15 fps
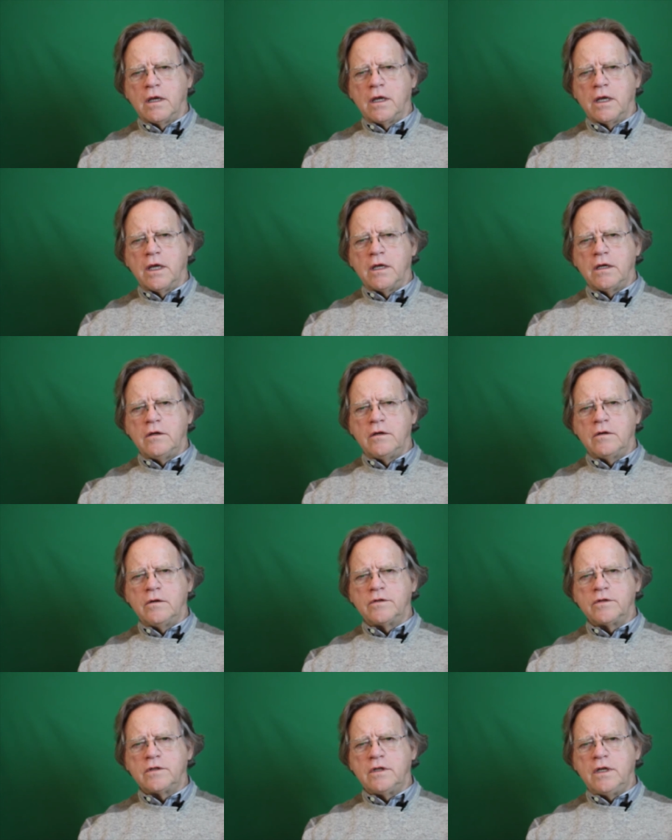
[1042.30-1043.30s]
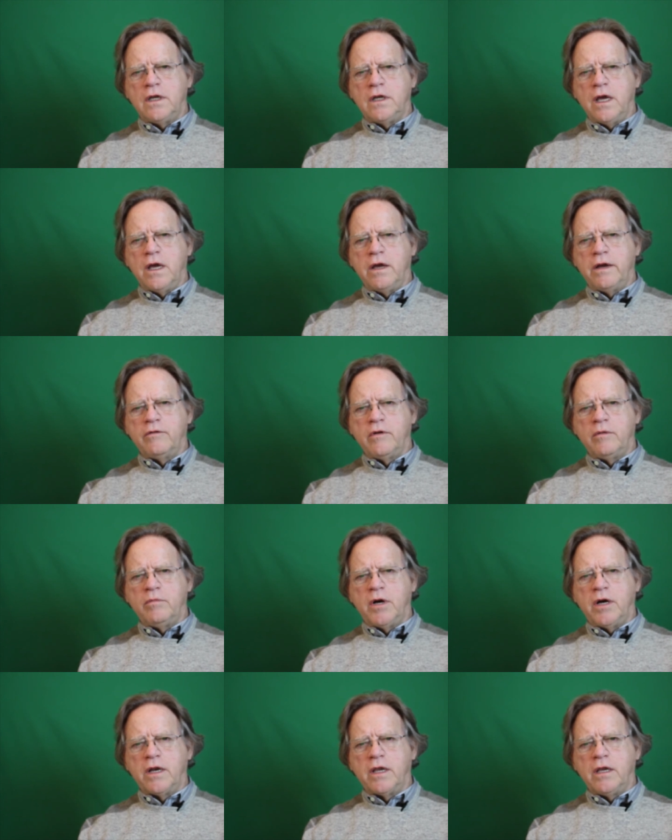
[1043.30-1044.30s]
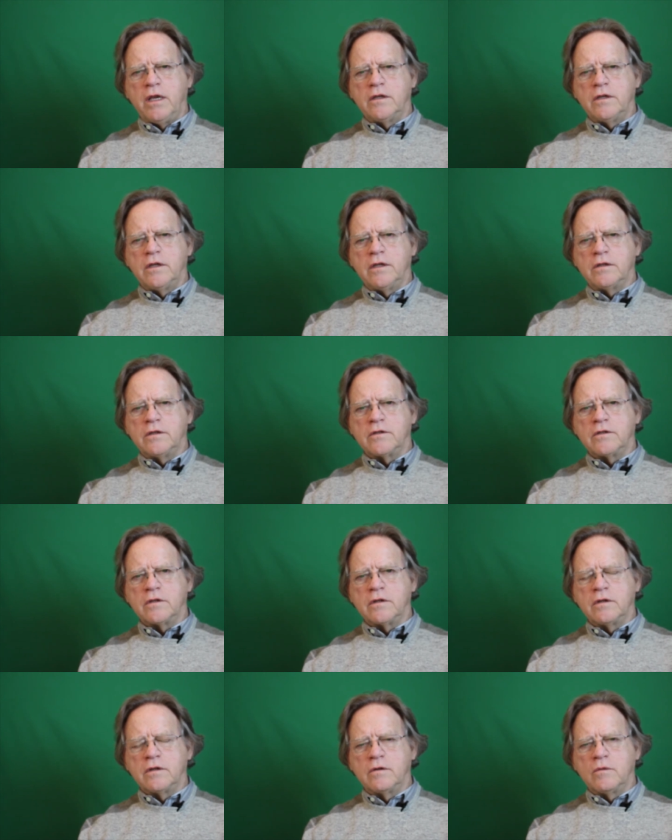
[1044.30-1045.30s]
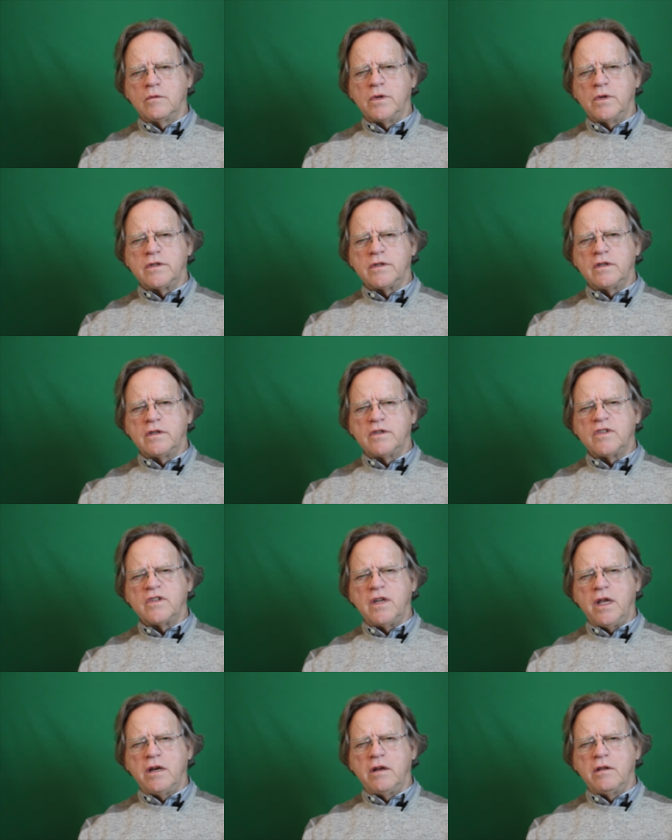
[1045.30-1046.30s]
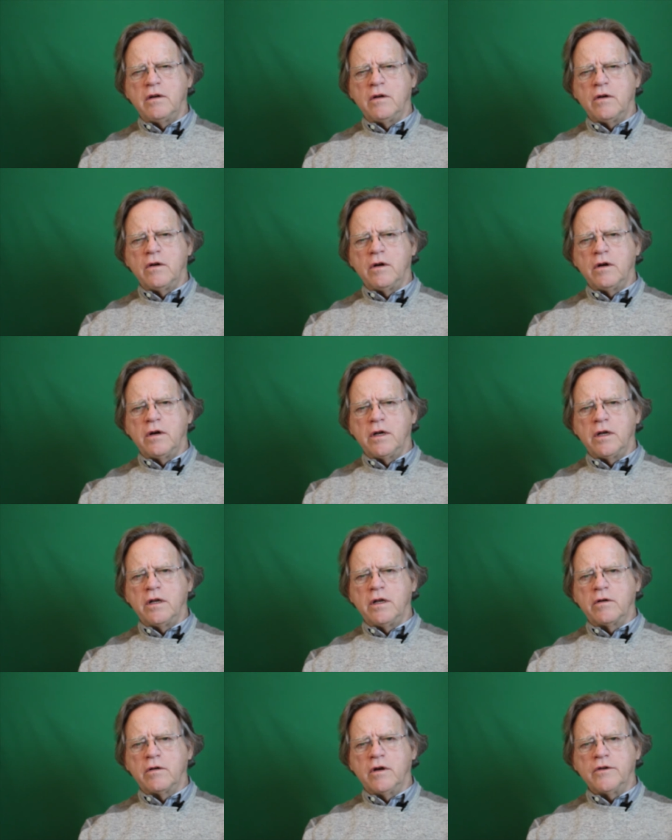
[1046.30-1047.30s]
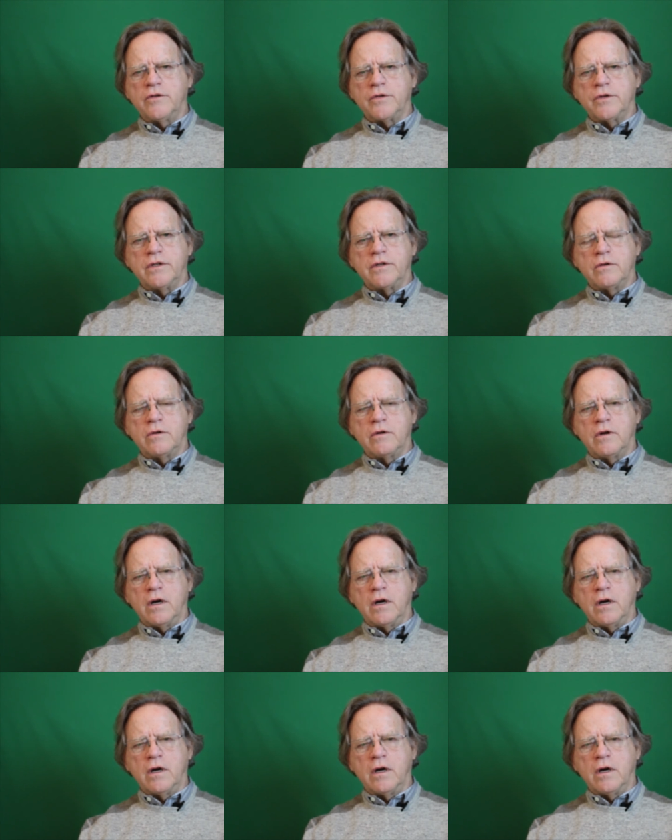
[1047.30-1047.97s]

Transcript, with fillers: and you see how everybody is. What's the state of the herd in the grocery store?